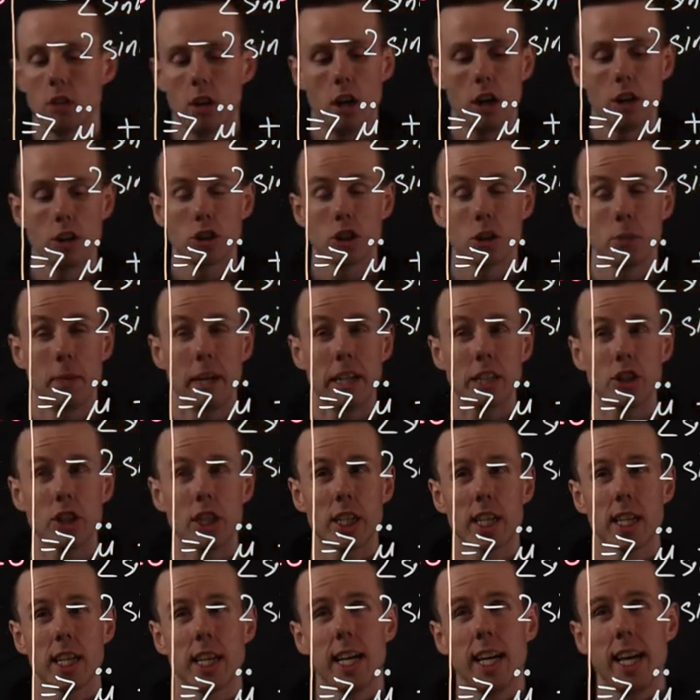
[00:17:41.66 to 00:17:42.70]
are
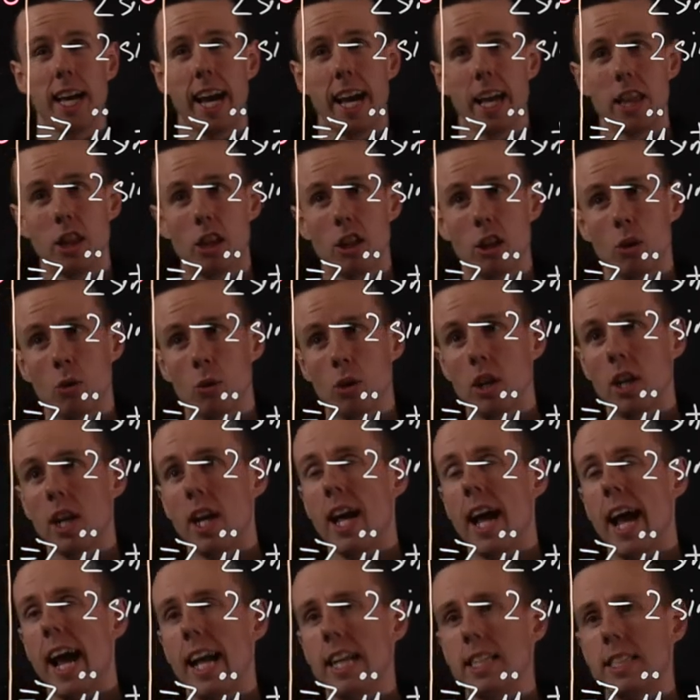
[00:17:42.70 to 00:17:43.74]
symmetric in the lower
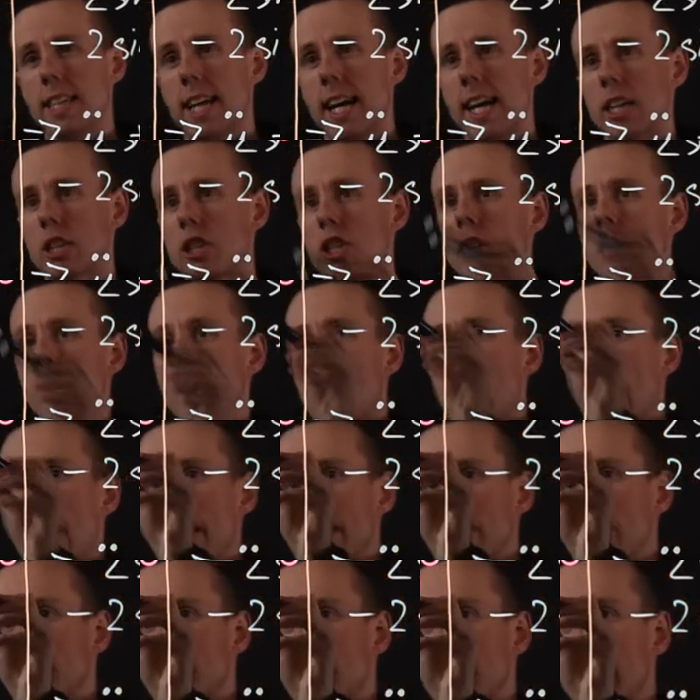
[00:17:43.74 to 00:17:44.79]
index.
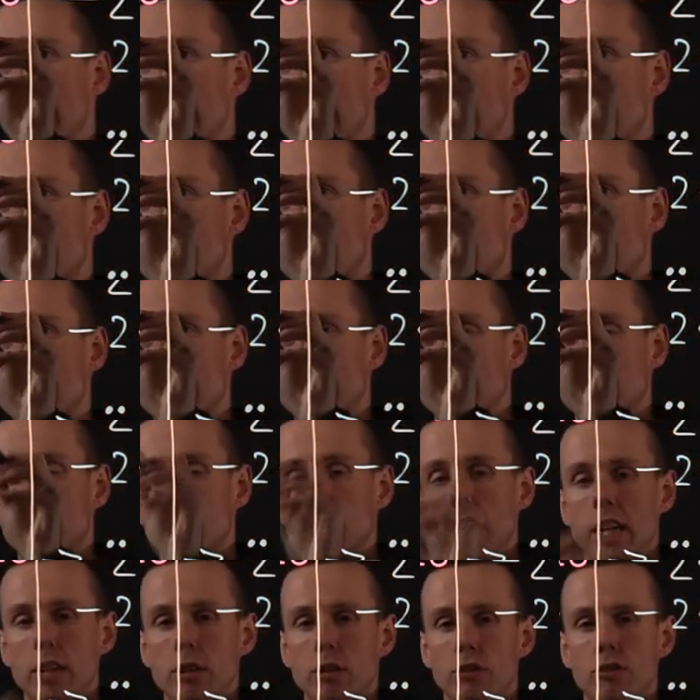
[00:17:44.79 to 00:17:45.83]
And over here in this
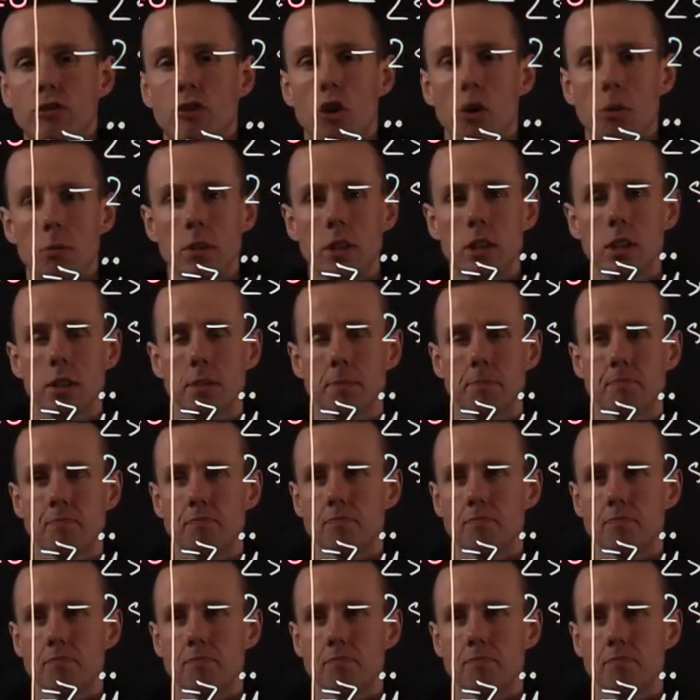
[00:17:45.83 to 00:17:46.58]
general formula,